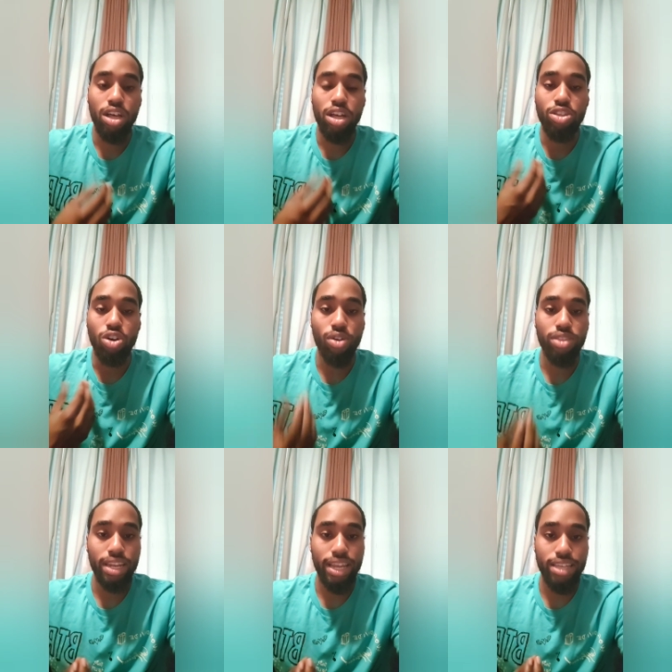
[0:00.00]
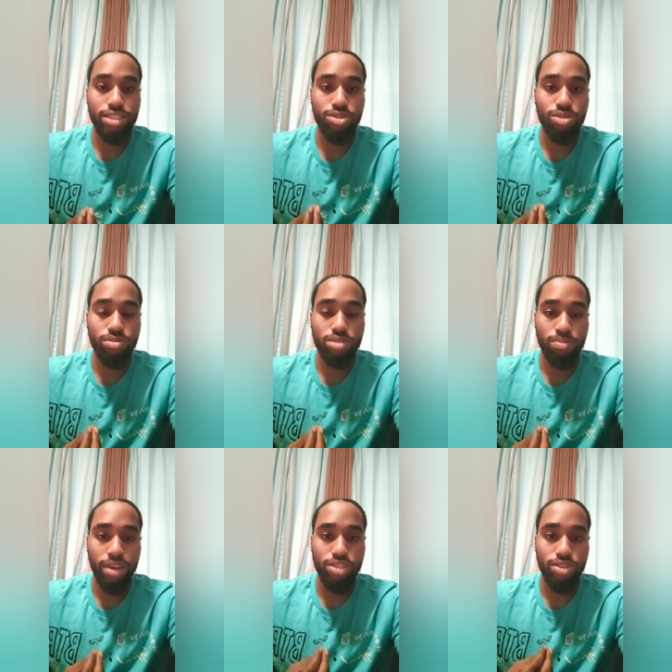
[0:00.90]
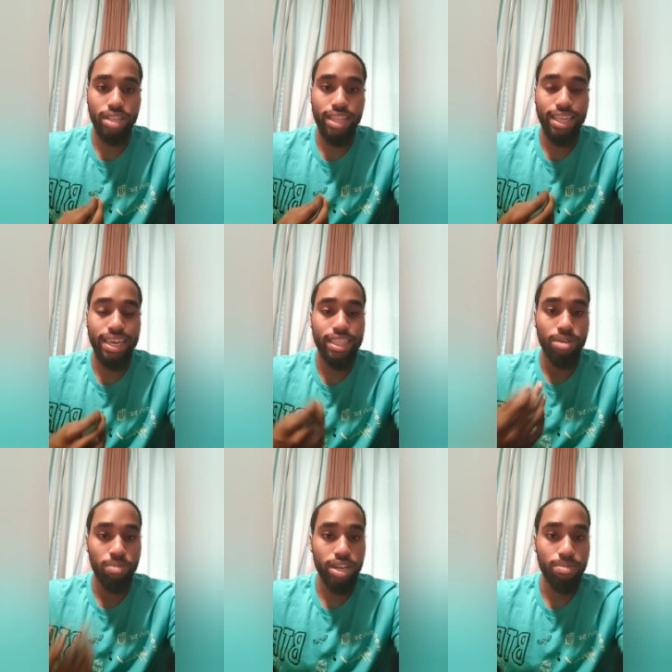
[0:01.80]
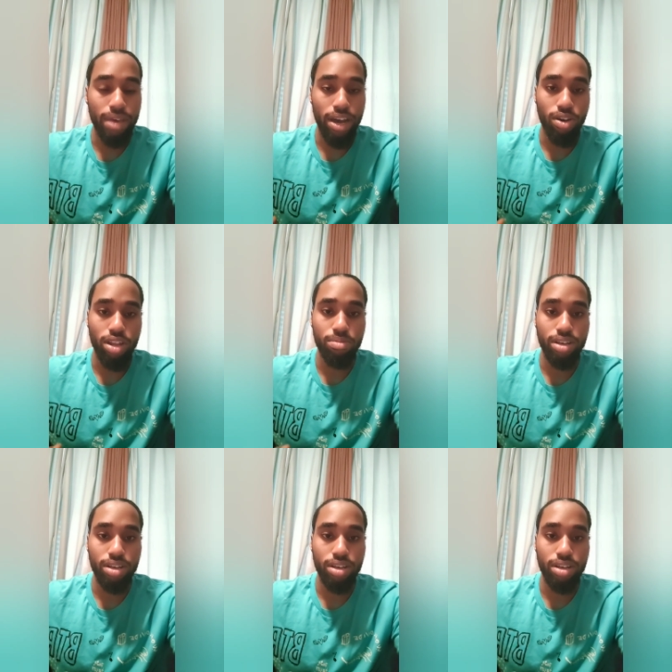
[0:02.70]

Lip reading: The only thing they can do to make sure that they get their money back on it,